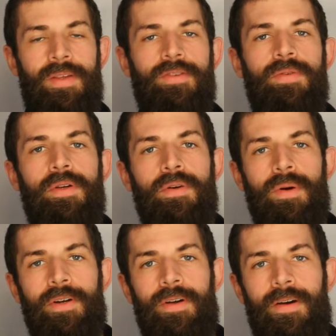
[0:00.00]
this video, we're
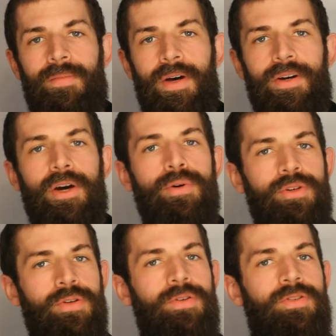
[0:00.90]
going to talk about
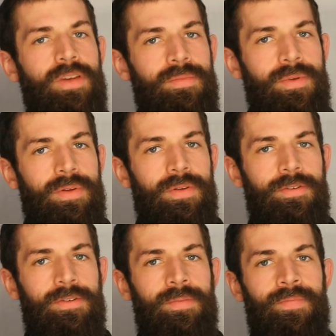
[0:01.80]
kosher
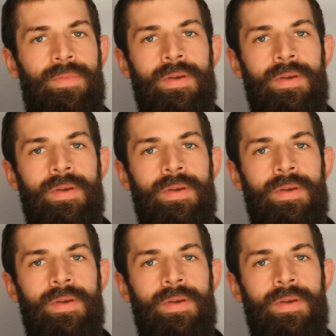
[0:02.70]
symbols.